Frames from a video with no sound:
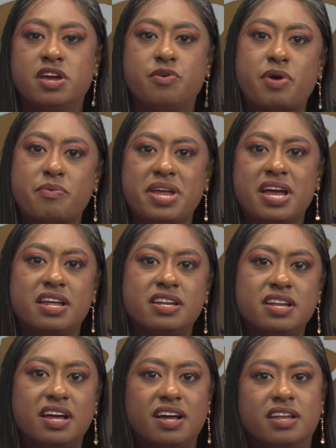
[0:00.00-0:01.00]
where we
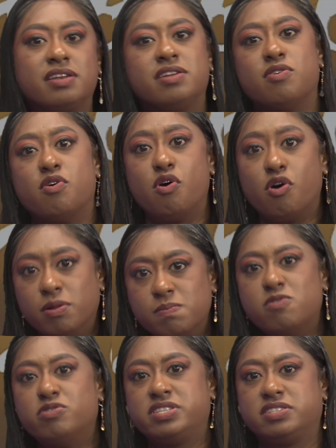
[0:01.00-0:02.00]
had an
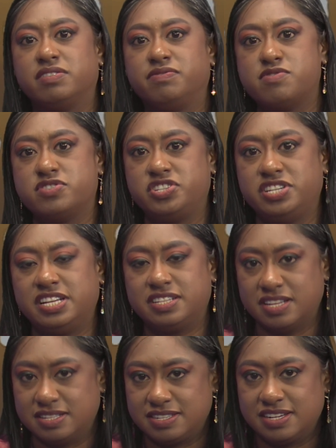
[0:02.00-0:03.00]
almost unfortunate
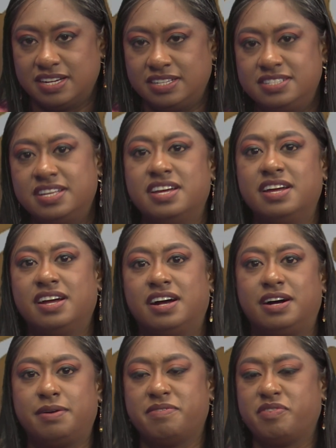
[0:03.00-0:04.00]
incident,
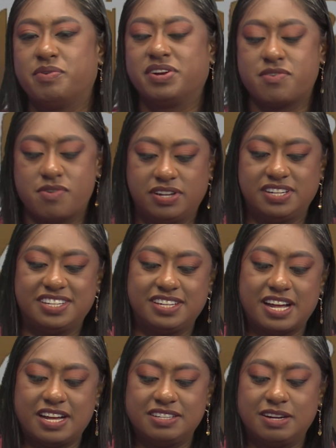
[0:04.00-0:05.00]
if you want to call it that.